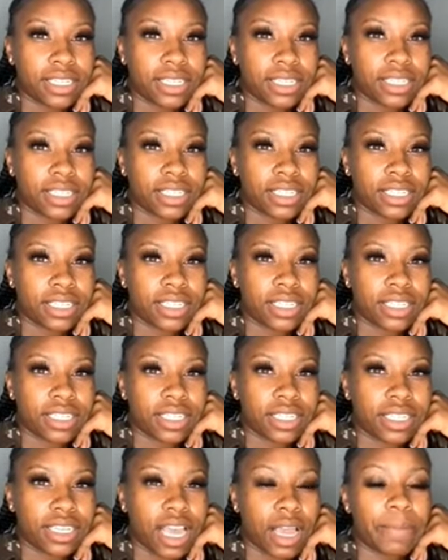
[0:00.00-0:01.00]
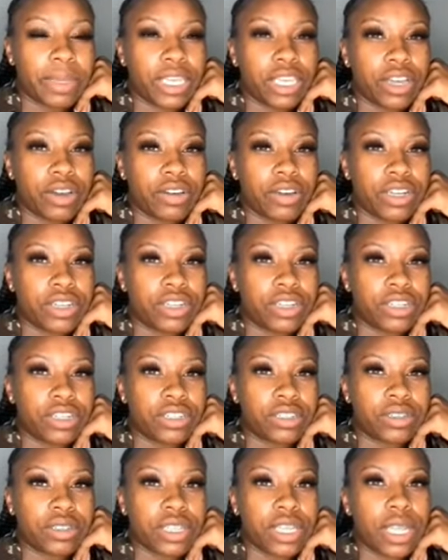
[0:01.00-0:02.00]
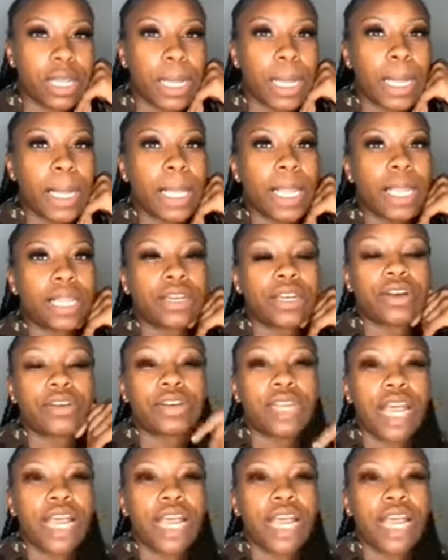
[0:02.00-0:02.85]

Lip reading: My duty? I ain't got that damn for.